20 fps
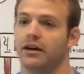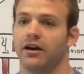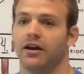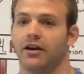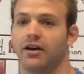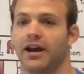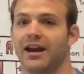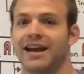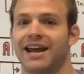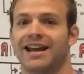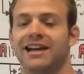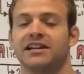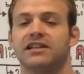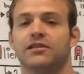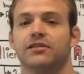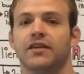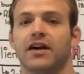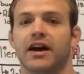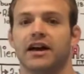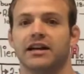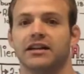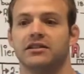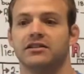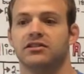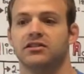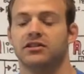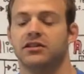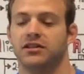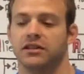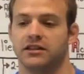all right? And it
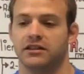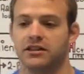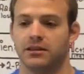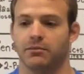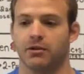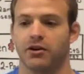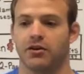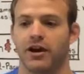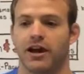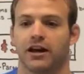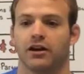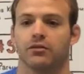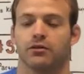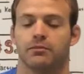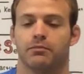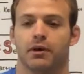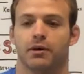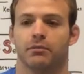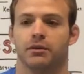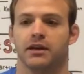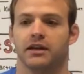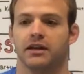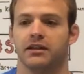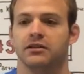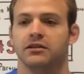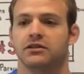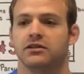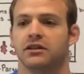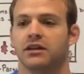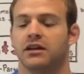divides the Democratic
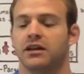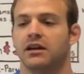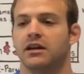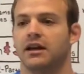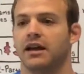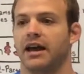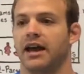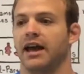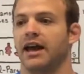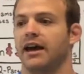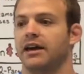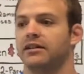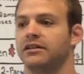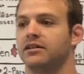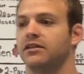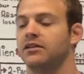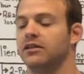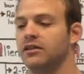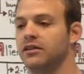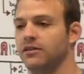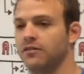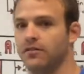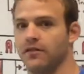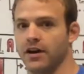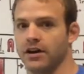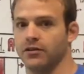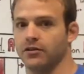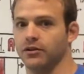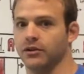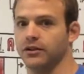Republicans and the
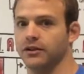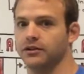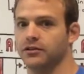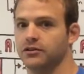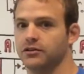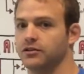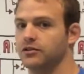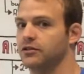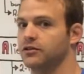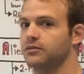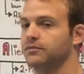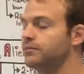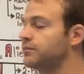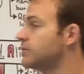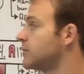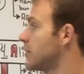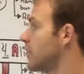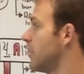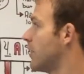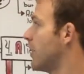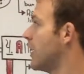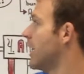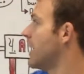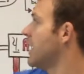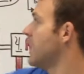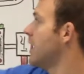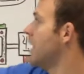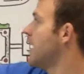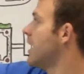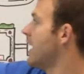Federalists, all right?
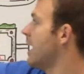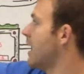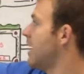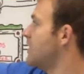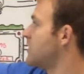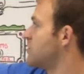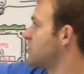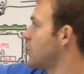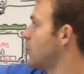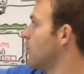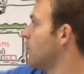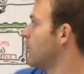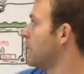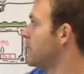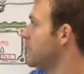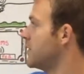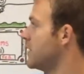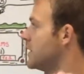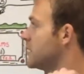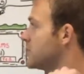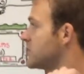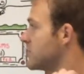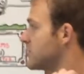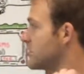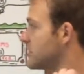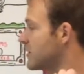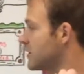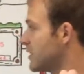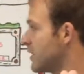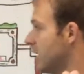And so
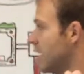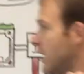this